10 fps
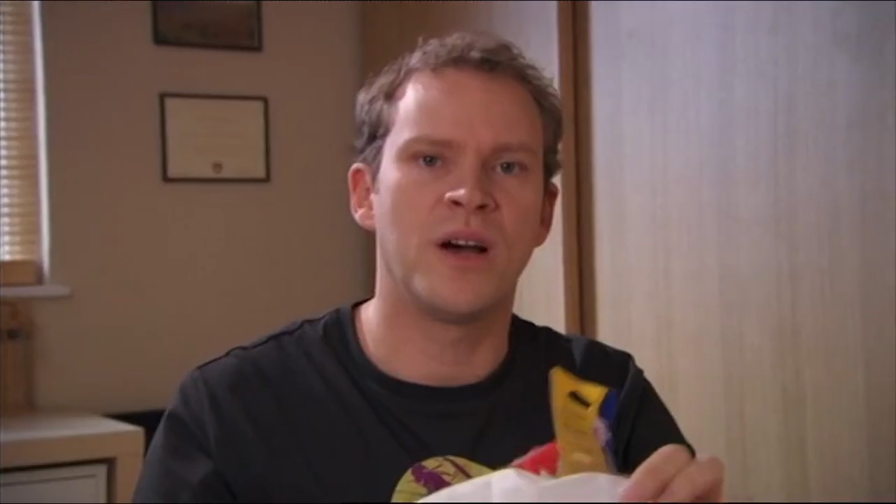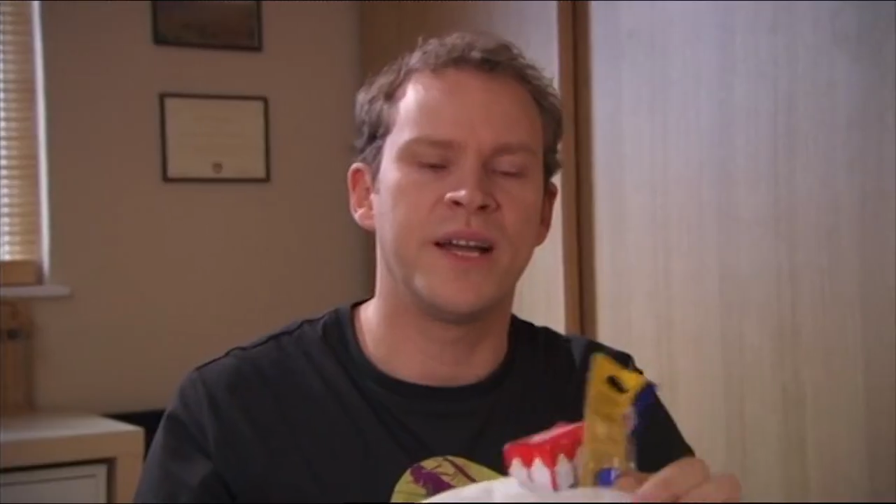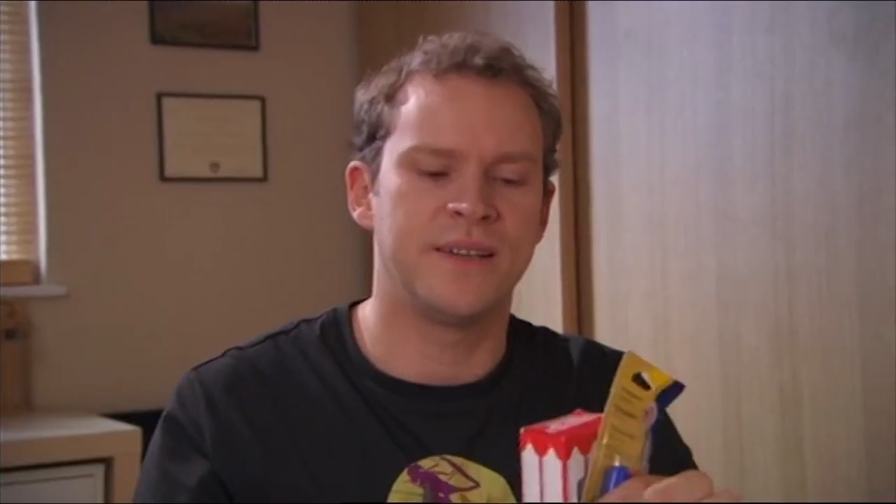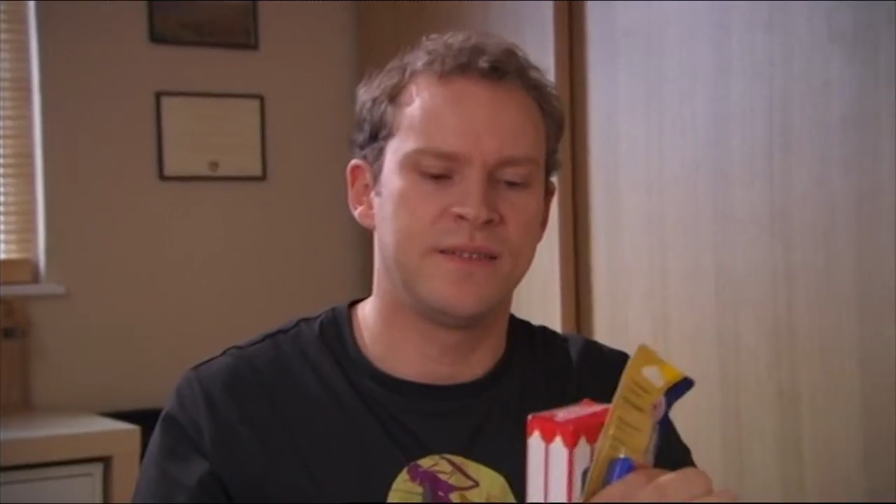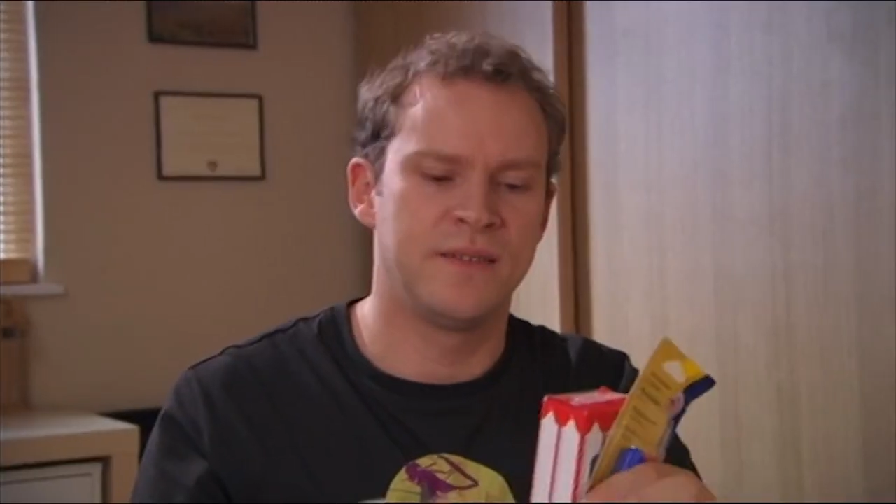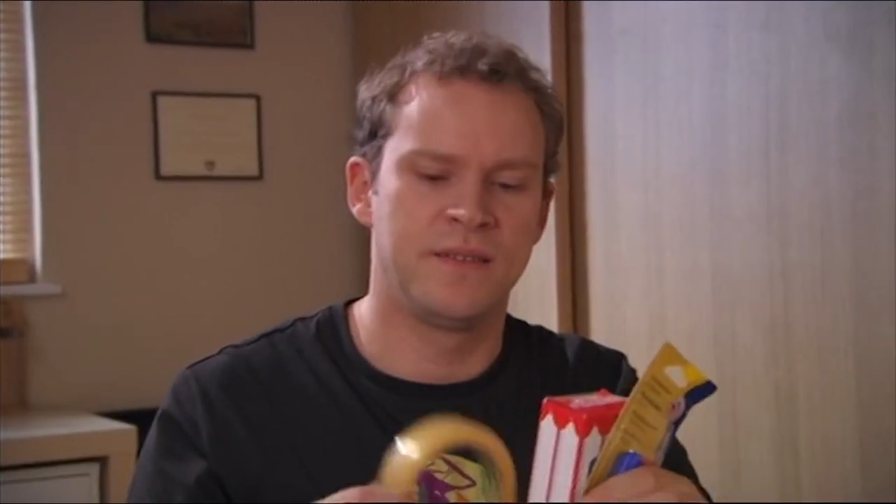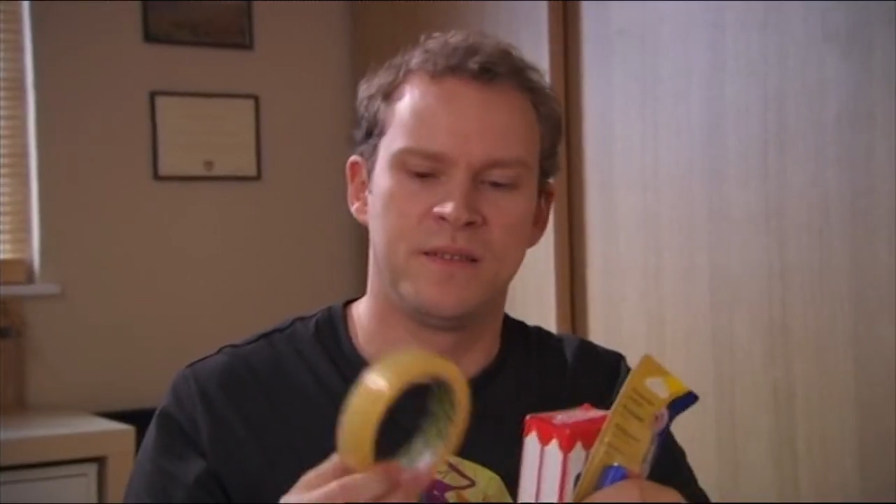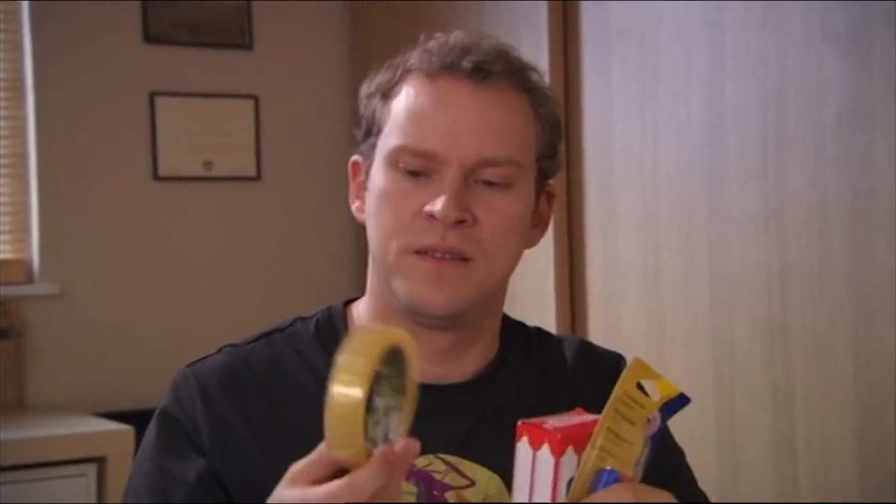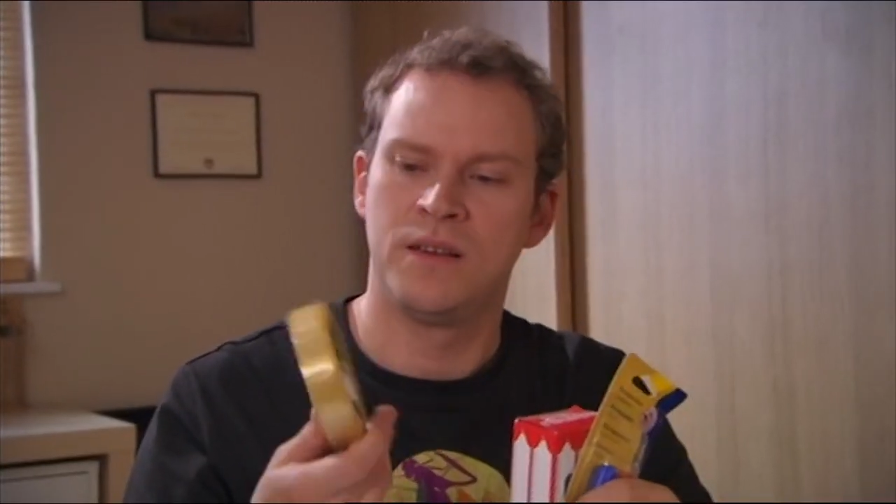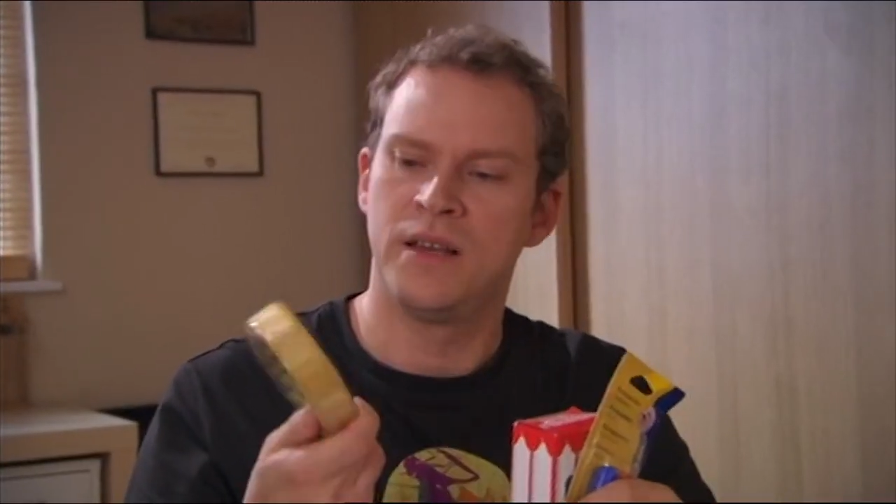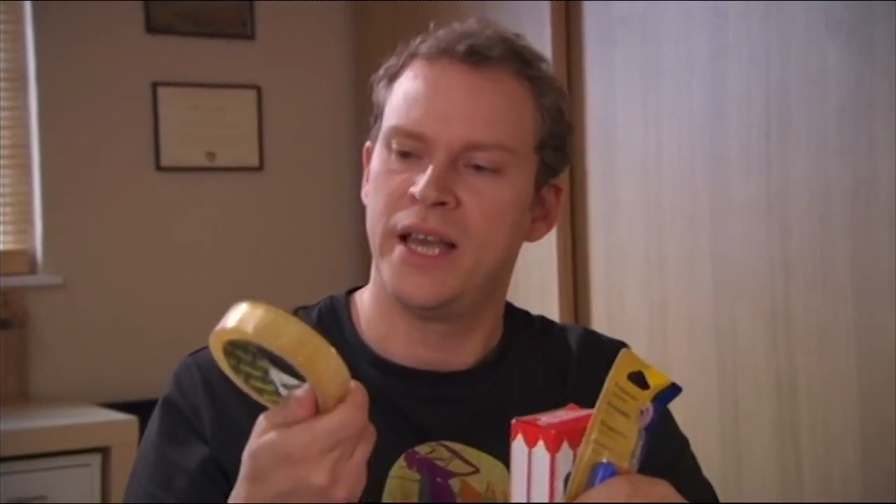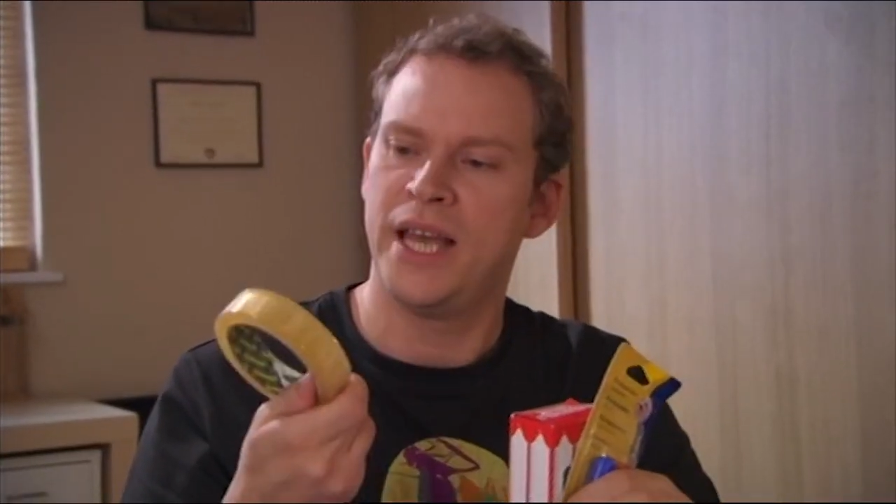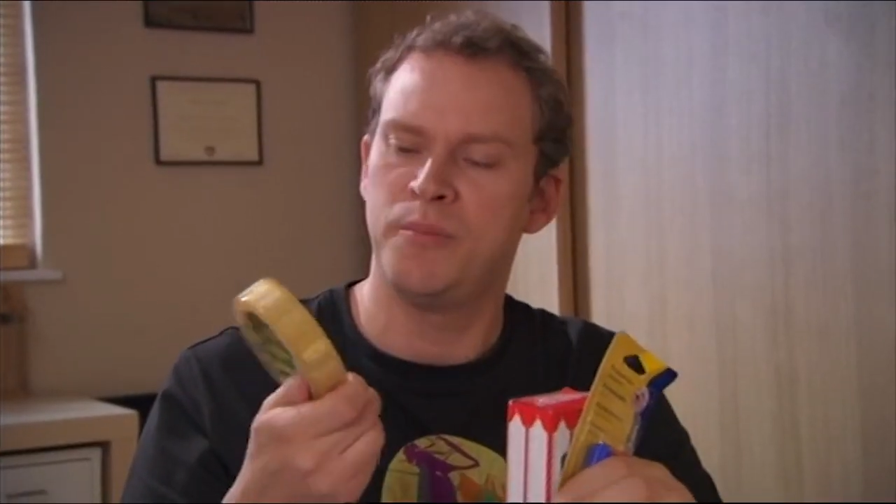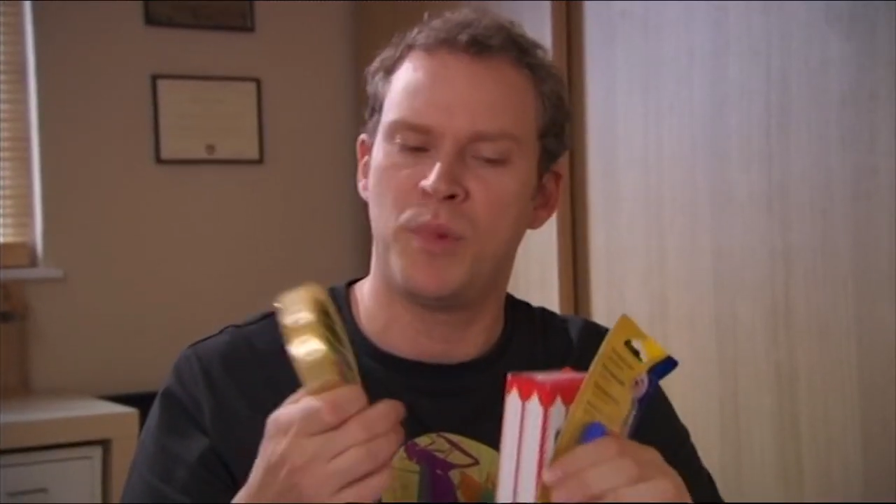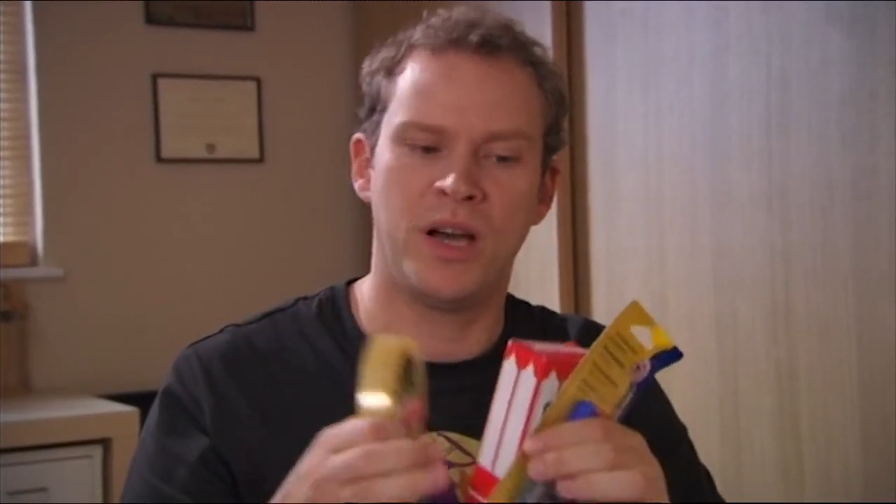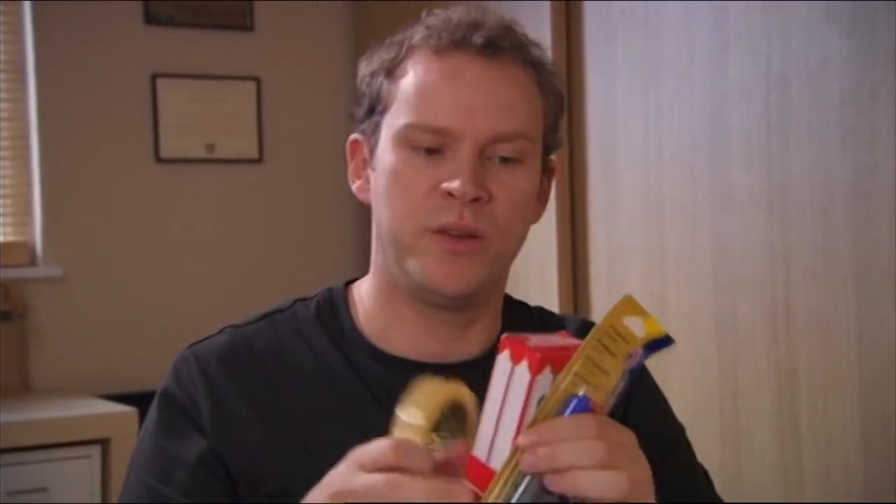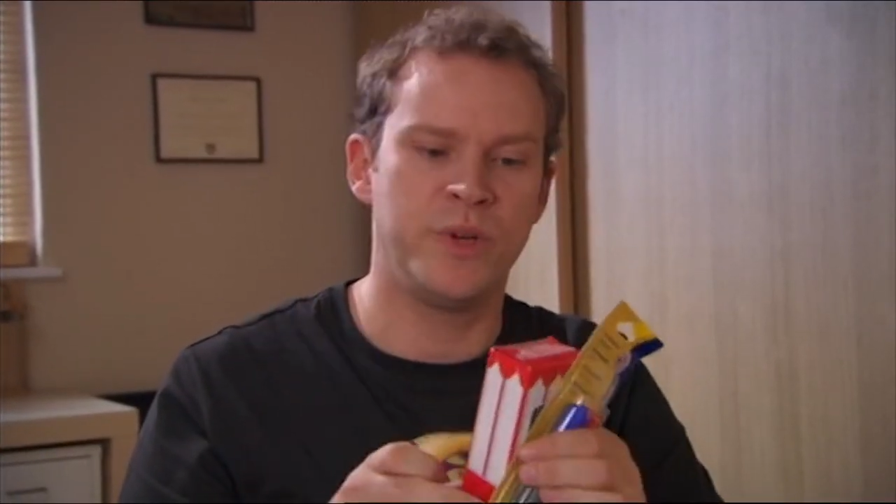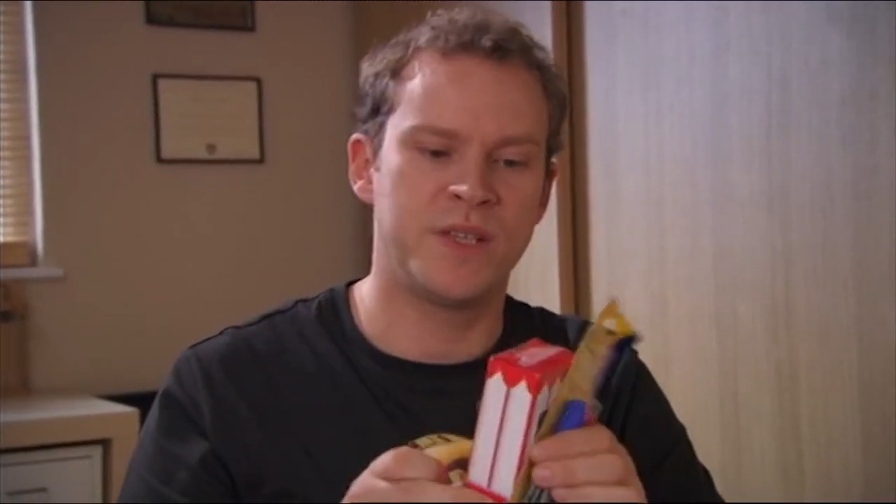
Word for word: Right. In mine,